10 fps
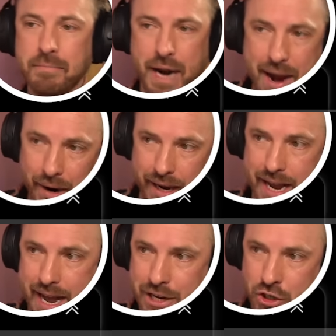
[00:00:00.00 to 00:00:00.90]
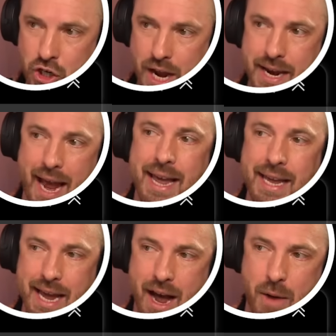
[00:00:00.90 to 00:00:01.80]
But Eric here has shared a
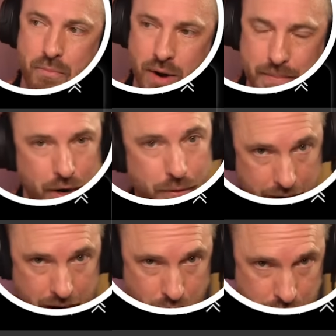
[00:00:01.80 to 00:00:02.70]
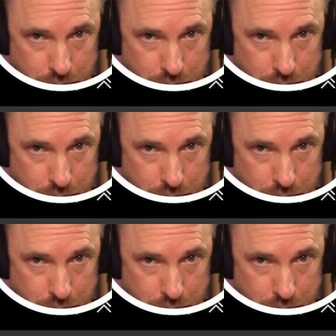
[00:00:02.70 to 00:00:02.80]
GitHub repo that I want